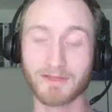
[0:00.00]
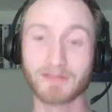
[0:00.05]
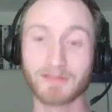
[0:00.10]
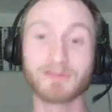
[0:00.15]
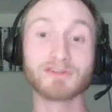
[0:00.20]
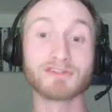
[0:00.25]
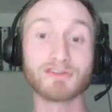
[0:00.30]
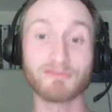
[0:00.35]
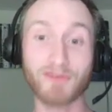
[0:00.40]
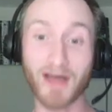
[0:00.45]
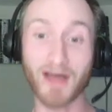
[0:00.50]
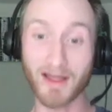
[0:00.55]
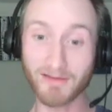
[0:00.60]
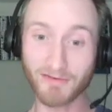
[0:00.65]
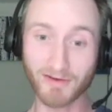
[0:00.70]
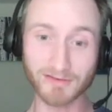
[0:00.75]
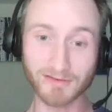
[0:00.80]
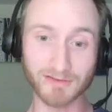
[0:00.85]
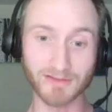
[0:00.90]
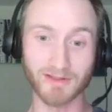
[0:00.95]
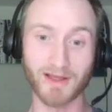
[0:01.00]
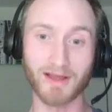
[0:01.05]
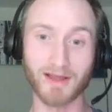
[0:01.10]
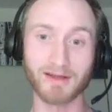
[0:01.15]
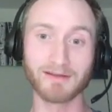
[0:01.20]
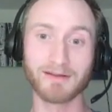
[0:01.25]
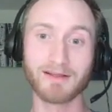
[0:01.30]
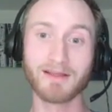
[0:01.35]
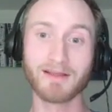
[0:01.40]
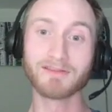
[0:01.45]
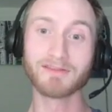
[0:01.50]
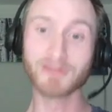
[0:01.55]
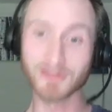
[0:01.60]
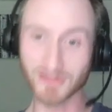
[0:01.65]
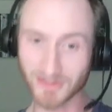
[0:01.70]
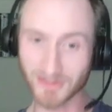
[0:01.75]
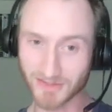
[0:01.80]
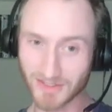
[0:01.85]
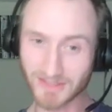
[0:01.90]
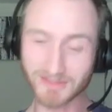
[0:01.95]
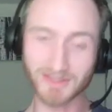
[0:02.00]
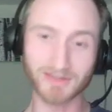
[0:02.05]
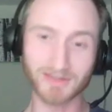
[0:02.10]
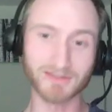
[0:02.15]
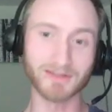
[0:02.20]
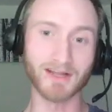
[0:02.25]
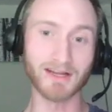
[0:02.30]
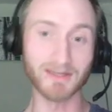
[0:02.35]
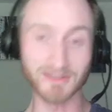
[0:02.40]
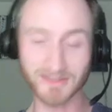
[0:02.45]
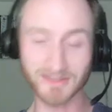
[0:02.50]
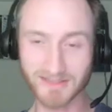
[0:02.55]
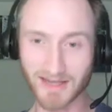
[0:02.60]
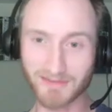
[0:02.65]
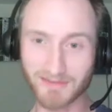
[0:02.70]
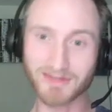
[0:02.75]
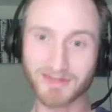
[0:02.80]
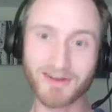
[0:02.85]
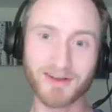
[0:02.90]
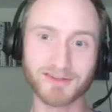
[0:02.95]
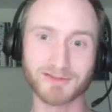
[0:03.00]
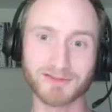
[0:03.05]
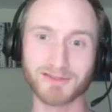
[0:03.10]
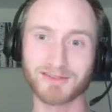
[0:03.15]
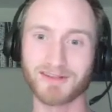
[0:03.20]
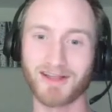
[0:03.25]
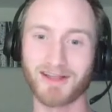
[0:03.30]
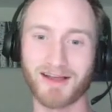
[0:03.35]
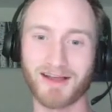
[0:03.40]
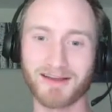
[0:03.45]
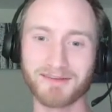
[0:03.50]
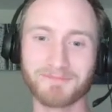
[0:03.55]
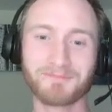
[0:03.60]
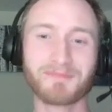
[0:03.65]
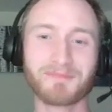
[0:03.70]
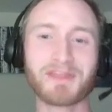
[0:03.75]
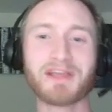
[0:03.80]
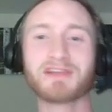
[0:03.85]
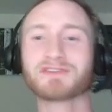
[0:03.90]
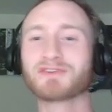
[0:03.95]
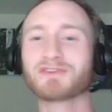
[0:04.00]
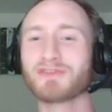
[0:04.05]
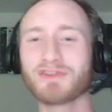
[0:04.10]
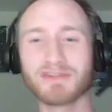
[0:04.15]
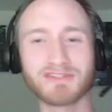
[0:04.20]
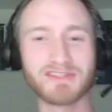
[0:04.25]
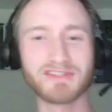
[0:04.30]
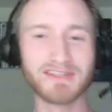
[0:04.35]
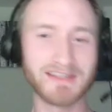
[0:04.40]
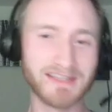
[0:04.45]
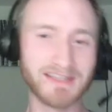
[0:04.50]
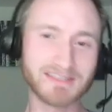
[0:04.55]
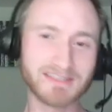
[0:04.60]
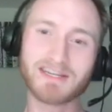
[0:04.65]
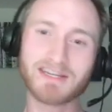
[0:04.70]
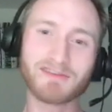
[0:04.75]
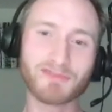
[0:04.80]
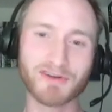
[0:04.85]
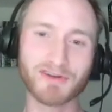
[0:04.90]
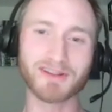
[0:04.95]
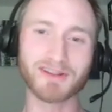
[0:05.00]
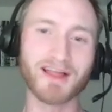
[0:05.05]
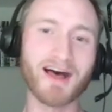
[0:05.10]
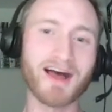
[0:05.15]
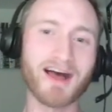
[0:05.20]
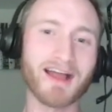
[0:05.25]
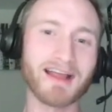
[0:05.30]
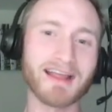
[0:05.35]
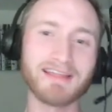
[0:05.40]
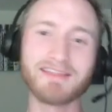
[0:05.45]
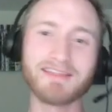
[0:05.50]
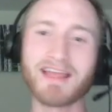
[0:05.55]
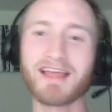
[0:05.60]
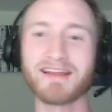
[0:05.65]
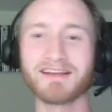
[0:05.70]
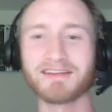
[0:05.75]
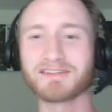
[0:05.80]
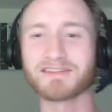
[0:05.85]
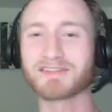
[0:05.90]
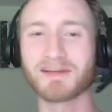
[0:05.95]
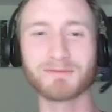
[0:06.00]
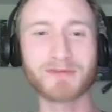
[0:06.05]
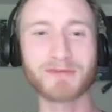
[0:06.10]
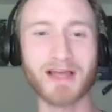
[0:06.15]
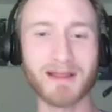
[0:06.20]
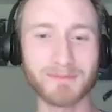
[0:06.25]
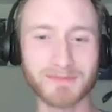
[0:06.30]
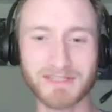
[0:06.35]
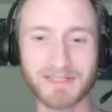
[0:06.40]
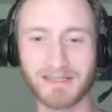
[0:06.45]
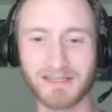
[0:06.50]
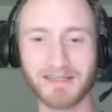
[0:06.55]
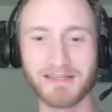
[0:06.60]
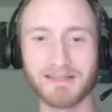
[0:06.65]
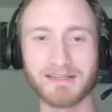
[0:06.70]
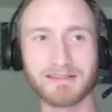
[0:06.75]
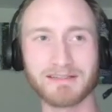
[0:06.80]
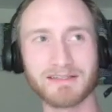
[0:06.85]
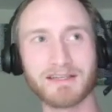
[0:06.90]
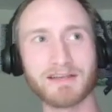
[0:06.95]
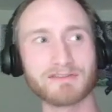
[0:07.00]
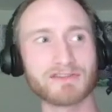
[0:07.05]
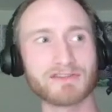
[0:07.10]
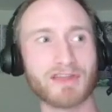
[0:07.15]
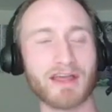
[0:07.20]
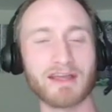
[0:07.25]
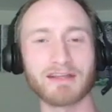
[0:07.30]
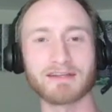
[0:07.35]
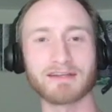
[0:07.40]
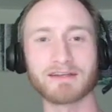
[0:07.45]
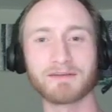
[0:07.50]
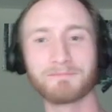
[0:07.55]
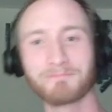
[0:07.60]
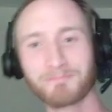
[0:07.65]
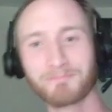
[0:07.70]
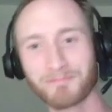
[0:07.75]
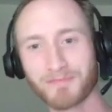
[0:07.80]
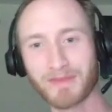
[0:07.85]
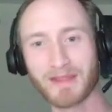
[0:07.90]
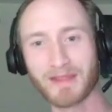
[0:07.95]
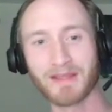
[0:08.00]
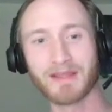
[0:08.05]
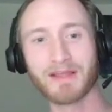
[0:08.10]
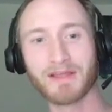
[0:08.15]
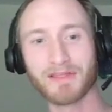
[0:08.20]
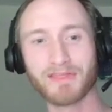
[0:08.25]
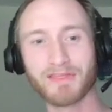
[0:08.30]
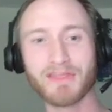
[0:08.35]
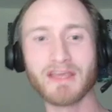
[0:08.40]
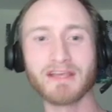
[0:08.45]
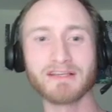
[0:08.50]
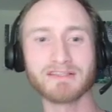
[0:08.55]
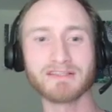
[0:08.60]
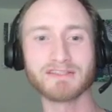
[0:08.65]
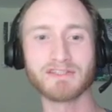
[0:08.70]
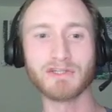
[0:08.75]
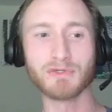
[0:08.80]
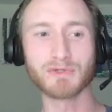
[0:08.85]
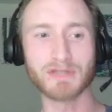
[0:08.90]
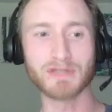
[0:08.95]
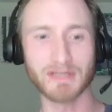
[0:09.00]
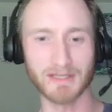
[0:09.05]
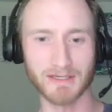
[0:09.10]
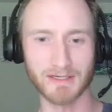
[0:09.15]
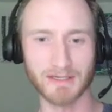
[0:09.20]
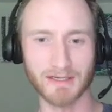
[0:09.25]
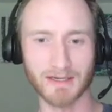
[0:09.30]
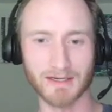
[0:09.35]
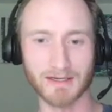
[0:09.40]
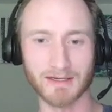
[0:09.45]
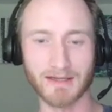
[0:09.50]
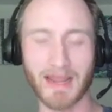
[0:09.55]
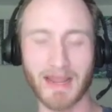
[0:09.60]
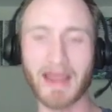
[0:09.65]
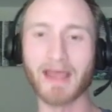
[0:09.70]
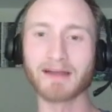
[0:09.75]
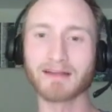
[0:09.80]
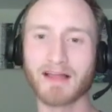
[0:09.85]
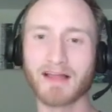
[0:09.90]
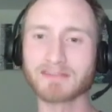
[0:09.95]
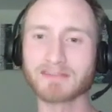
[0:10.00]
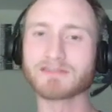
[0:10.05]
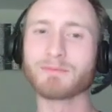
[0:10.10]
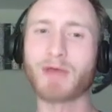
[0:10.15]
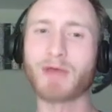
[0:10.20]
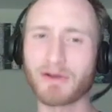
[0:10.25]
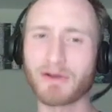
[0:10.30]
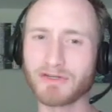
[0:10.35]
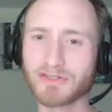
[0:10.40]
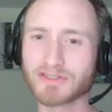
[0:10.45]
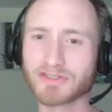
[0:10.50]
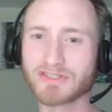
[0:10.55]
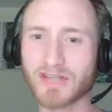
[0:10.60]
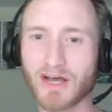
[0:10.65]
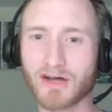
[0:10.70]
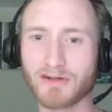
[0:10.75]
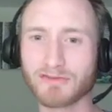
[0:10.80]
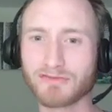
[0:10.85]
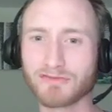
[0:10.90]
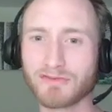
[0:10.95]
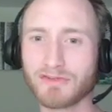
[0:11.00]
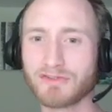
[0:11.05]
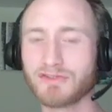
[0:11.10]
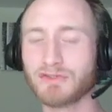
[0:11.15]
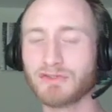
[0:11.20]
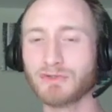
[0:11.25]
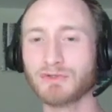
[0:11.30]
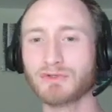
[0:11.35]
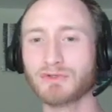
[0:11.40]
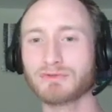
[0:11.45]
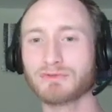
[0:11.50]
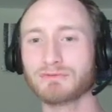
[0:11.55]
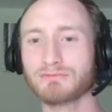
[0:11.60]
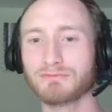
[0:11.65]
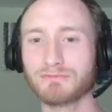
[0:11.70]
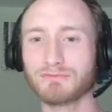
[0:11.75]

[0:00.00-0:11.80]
there's a 500 line there's a 600 line, a 700 line. So there's these different line, and then sometimes he gives like things you can uh, analyze about yourself to